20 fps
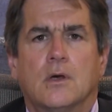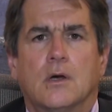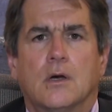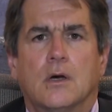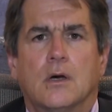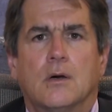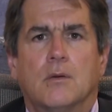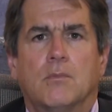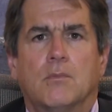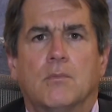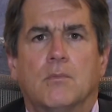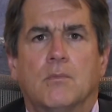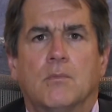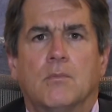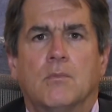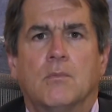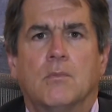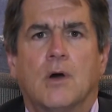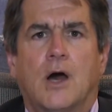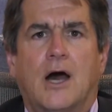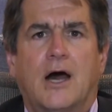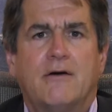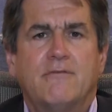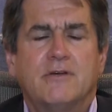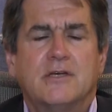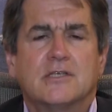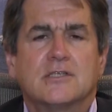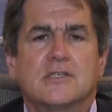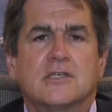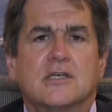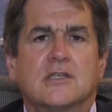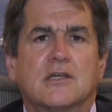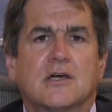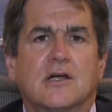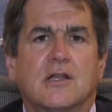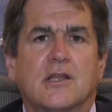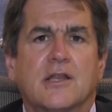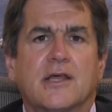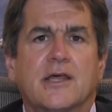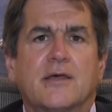Um, obviously, the
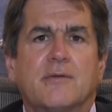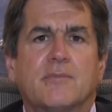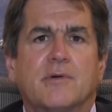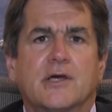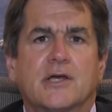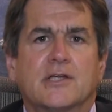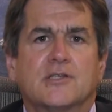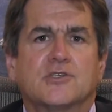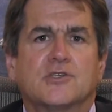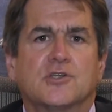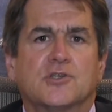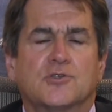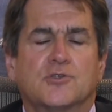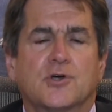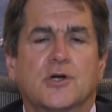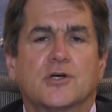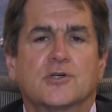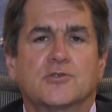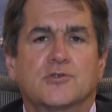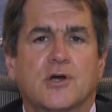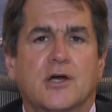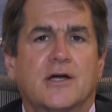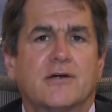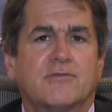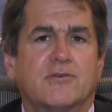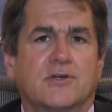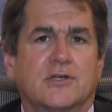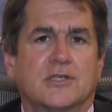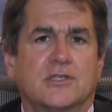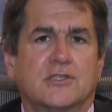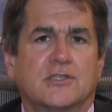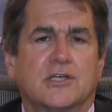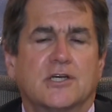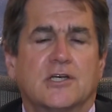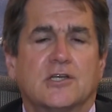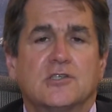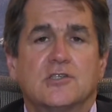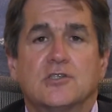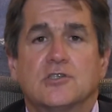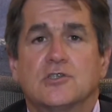claim against the drunk driver
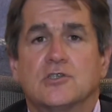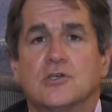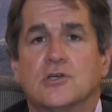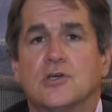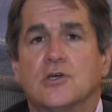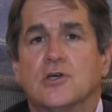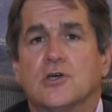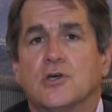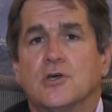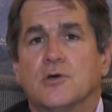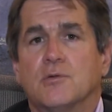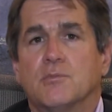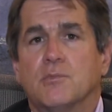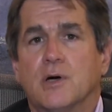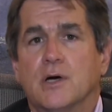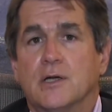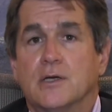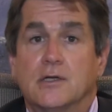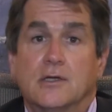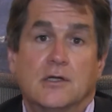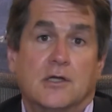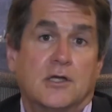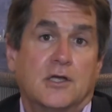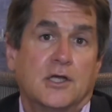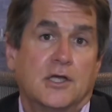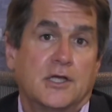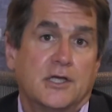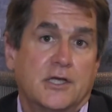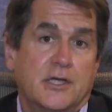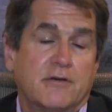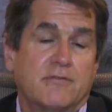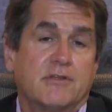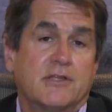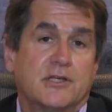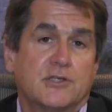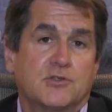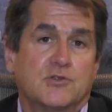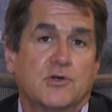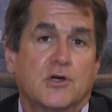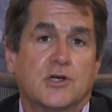exists, but given
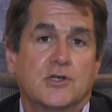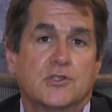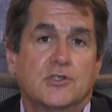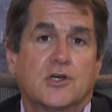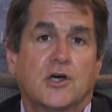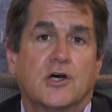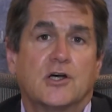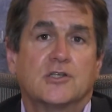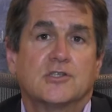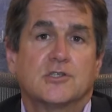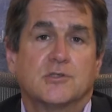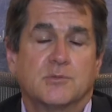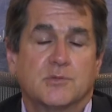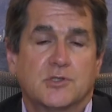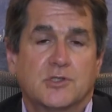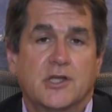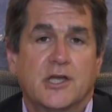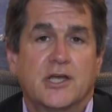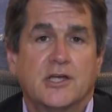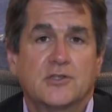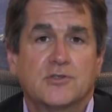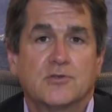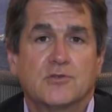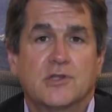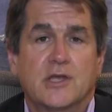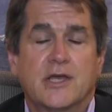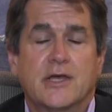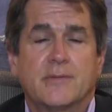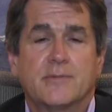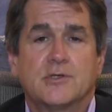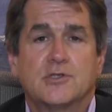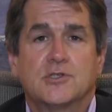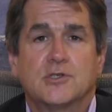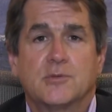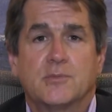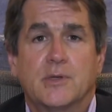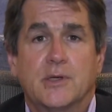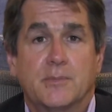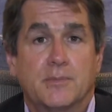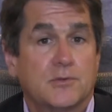that drunks cause substantial damage
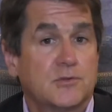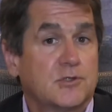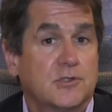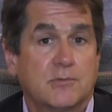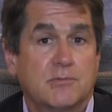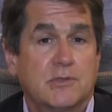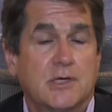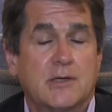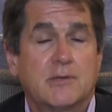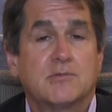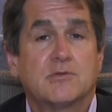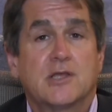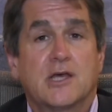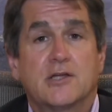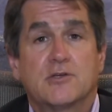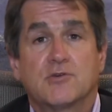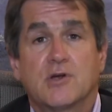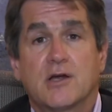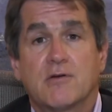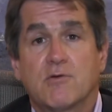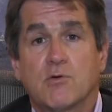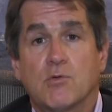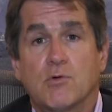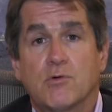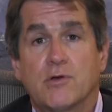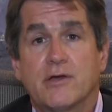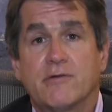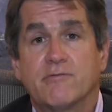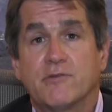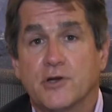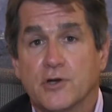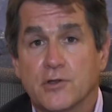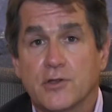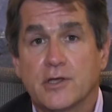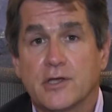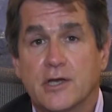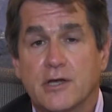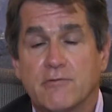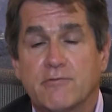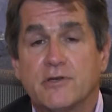to people, sometimes that driver won't have nearly
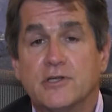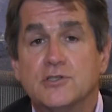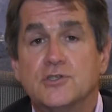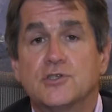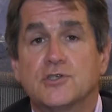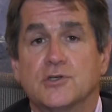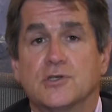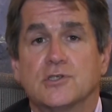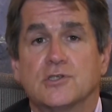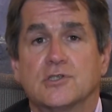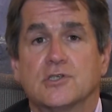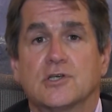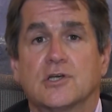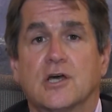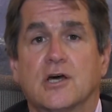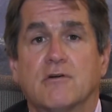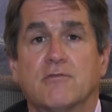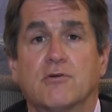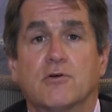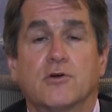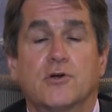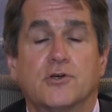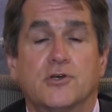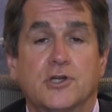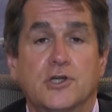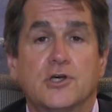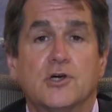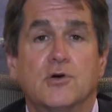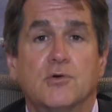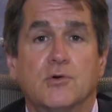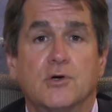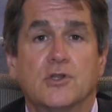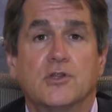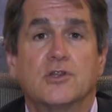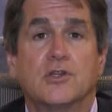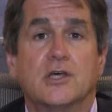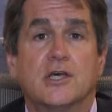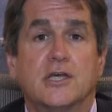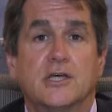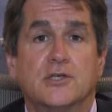enough insurance to cover or deal
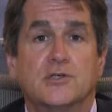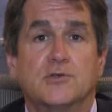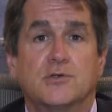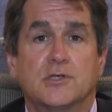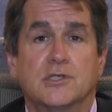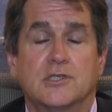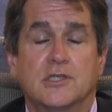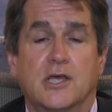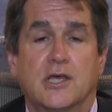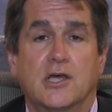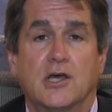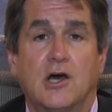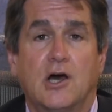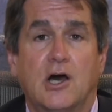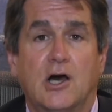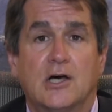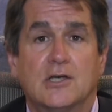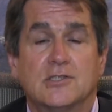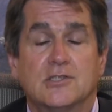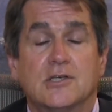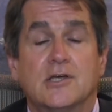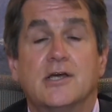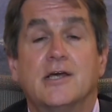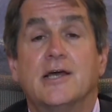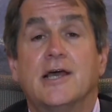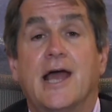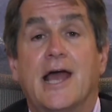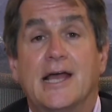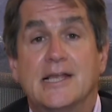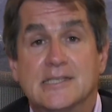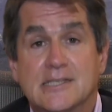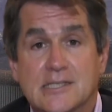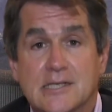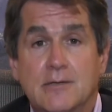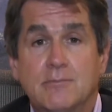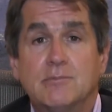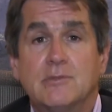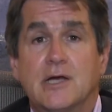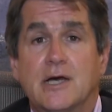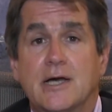with the injuries they cause. And
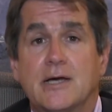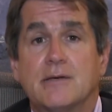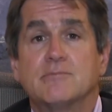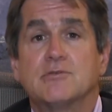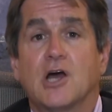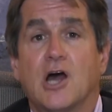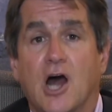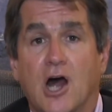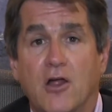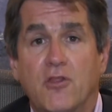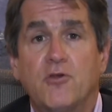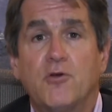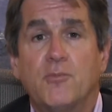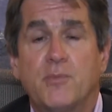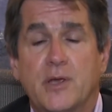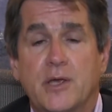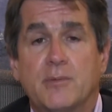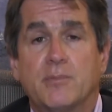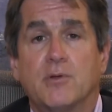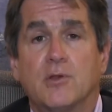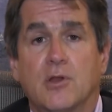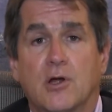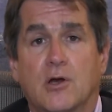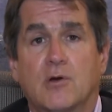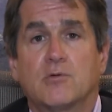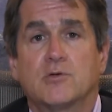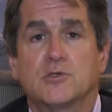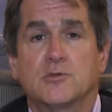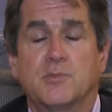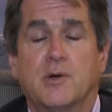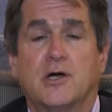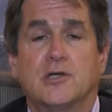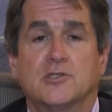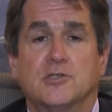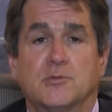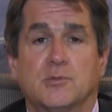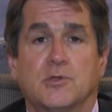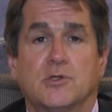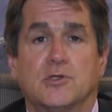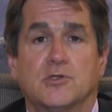sometimes other people are
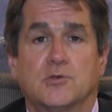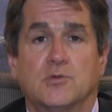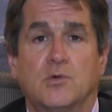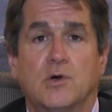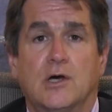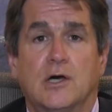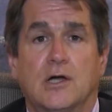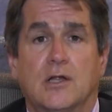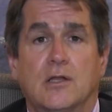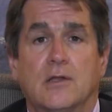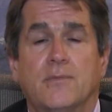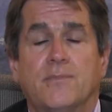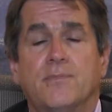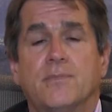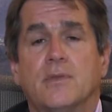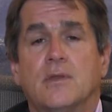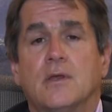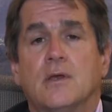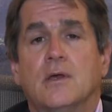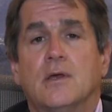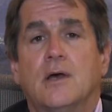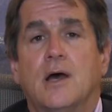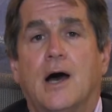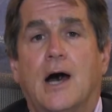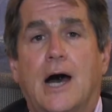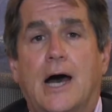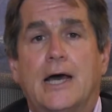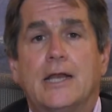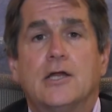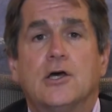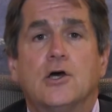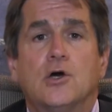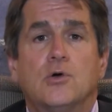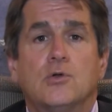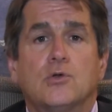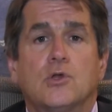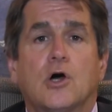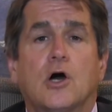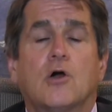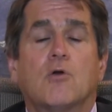responsible as well. Idaho
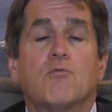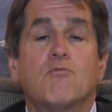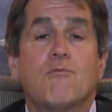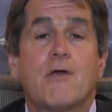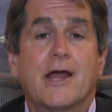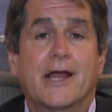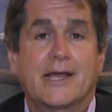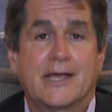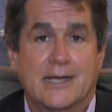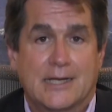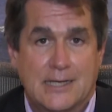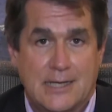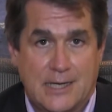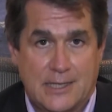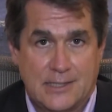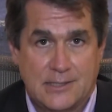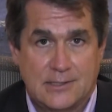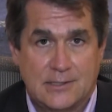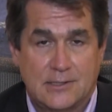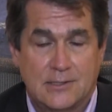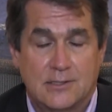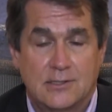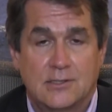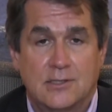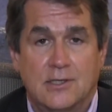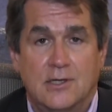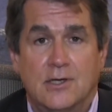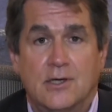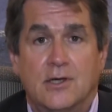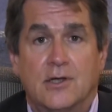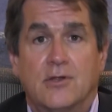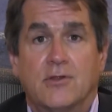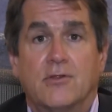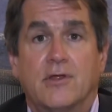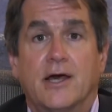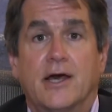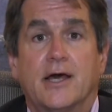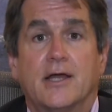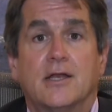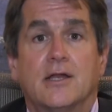law recognizes
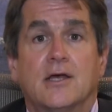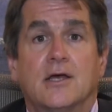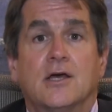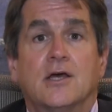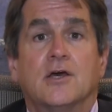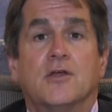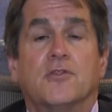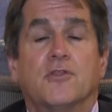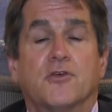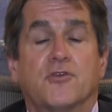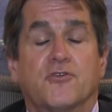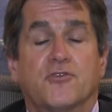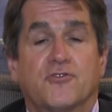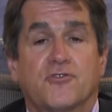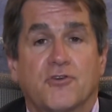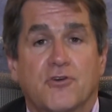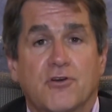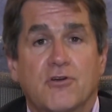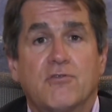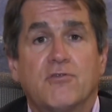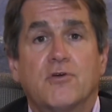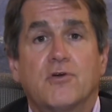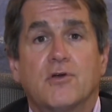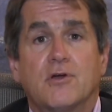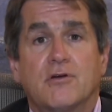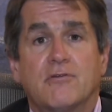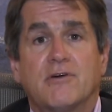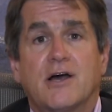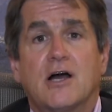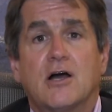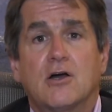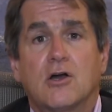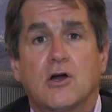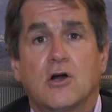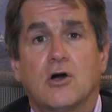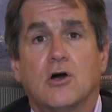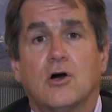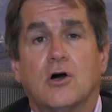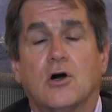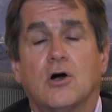that the server of
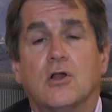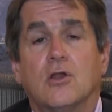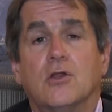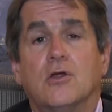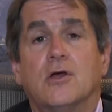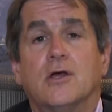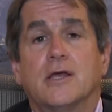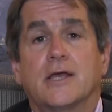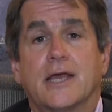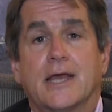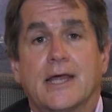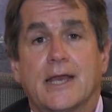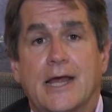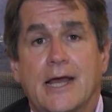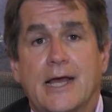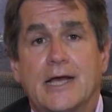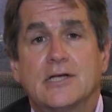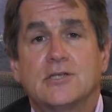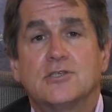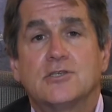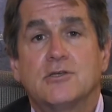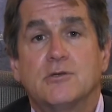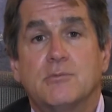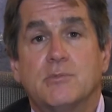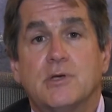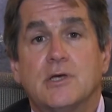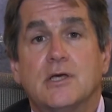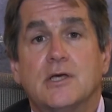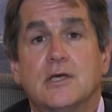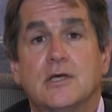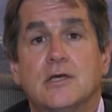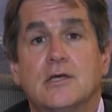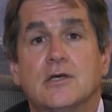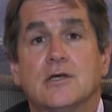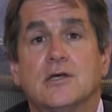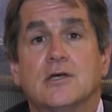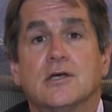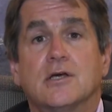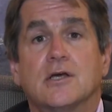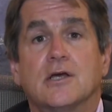alcohol can actually be
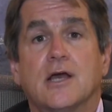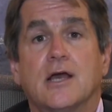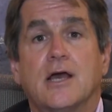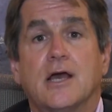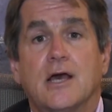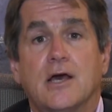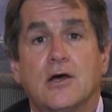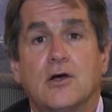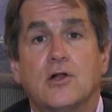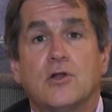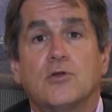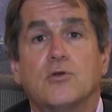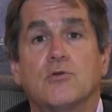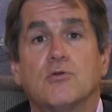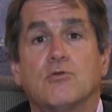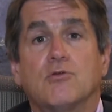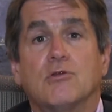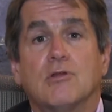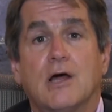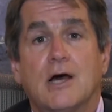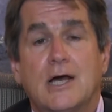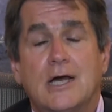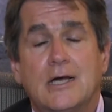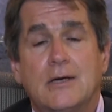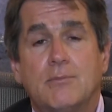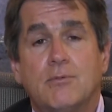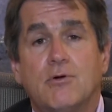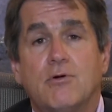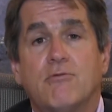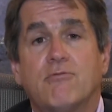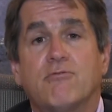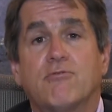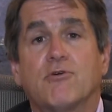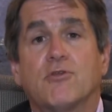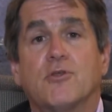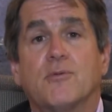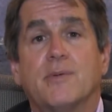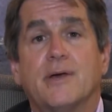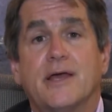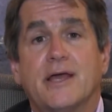held liable for
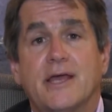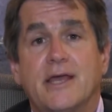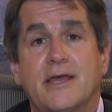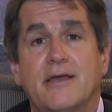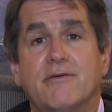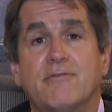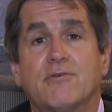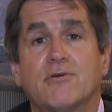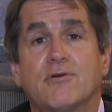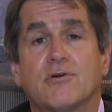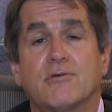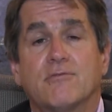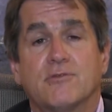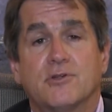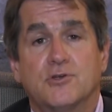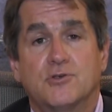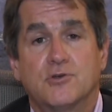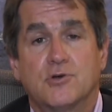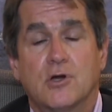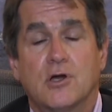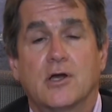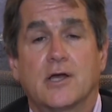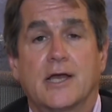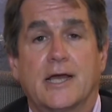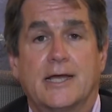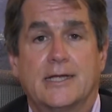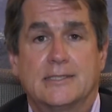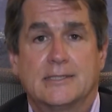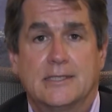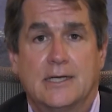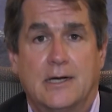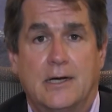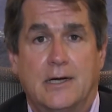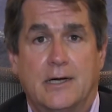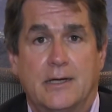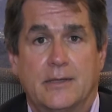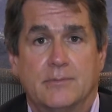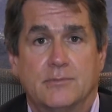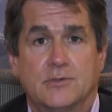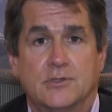the behavior of the drunk at
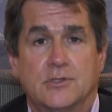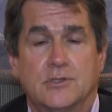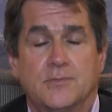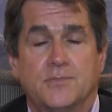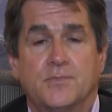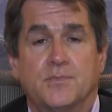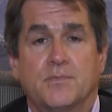times.